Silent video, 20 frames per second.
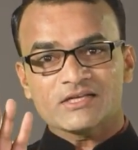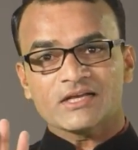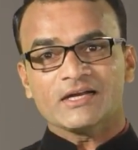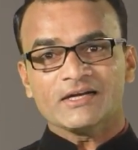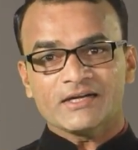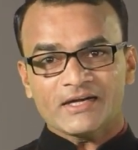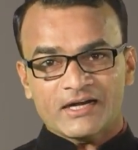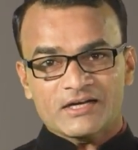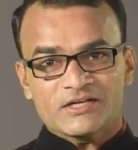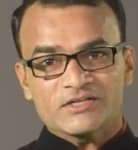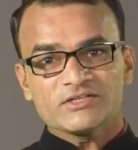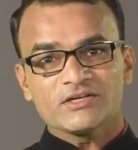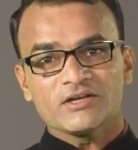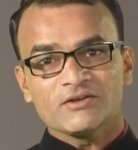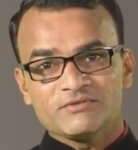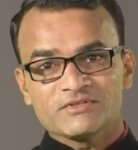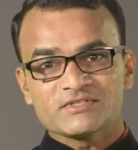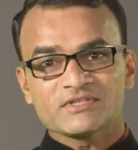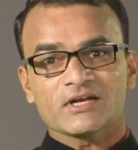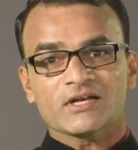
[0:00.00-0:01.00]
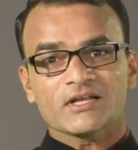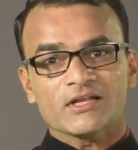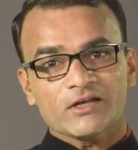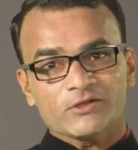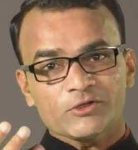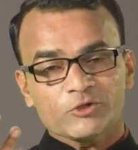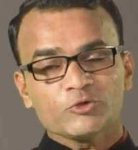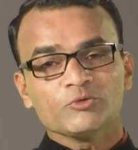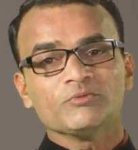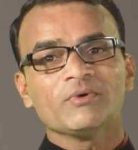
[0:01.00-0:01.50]
If you think on
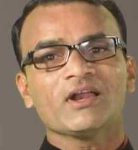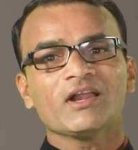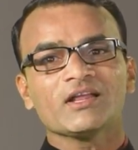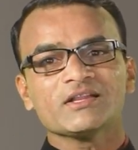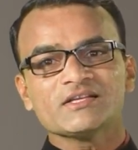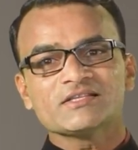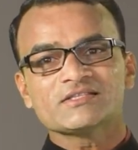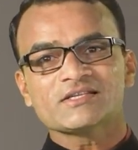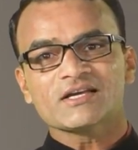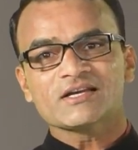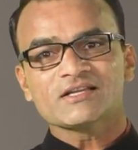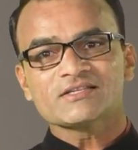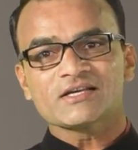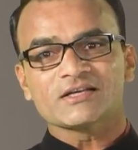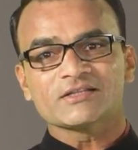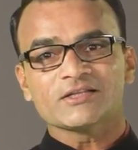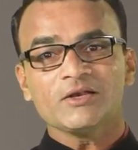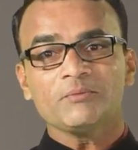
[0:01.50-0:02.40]
this traditionally,